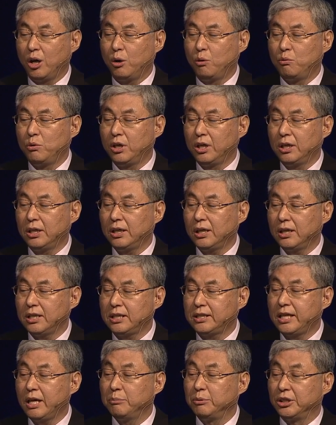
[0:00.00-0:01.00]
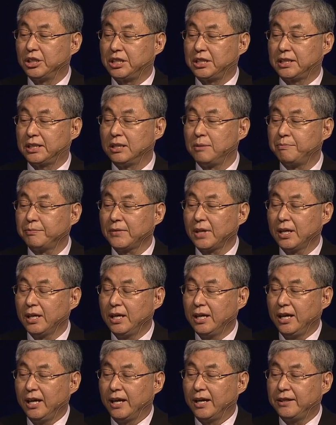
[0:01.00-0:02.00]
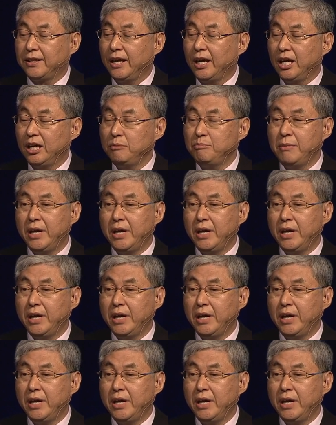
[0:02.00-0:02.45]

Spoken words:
were established. And then